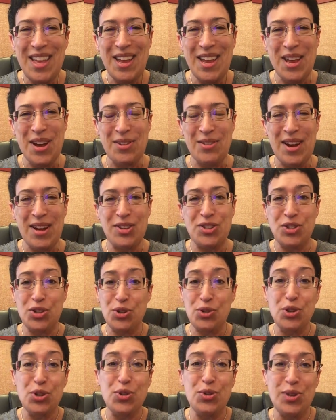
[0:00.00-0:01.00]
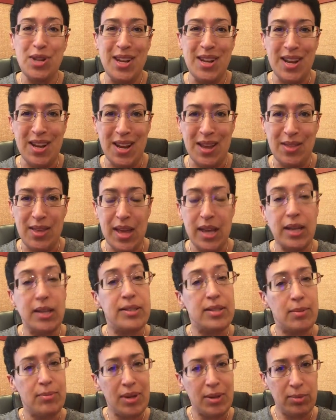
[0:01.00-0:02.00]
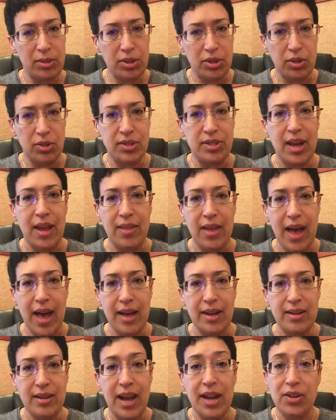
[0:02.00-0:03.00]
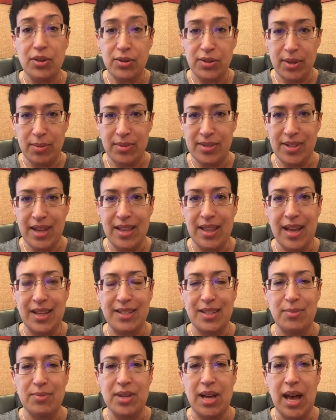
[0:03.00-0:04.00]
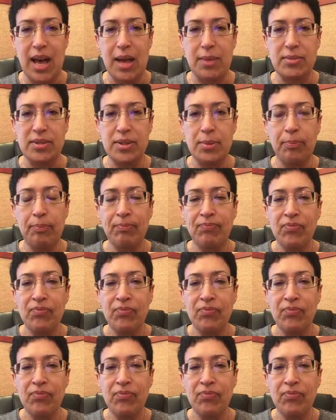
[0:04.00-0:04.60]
Yeah, right. Do you need anything? Some people do say that. I do say that sometimes.